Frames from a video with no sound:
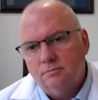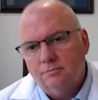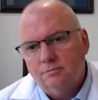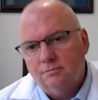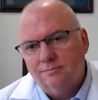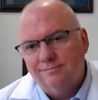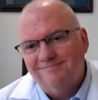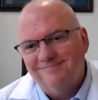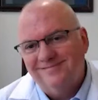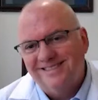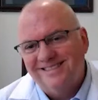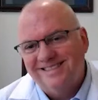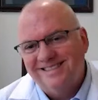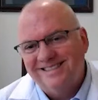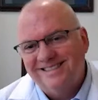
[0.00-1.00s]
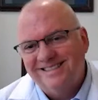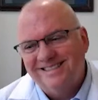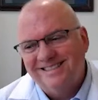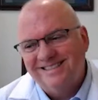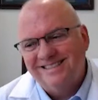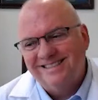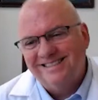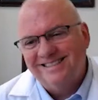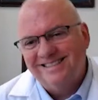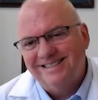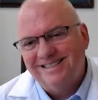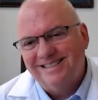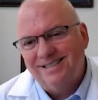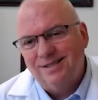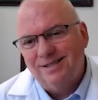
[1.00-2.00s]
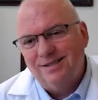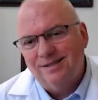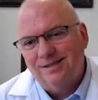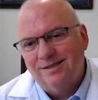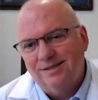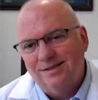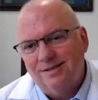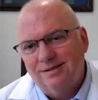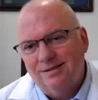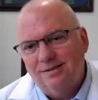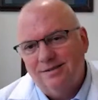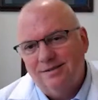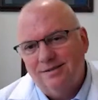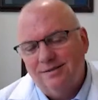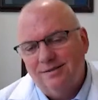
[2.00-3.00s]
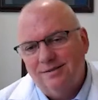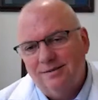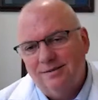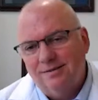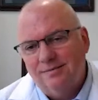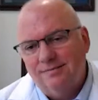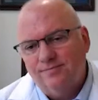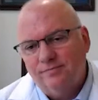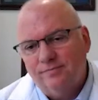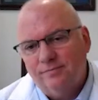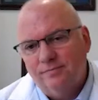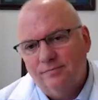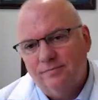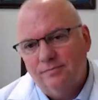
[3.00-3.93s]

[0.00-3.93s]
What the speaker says: (not speaking)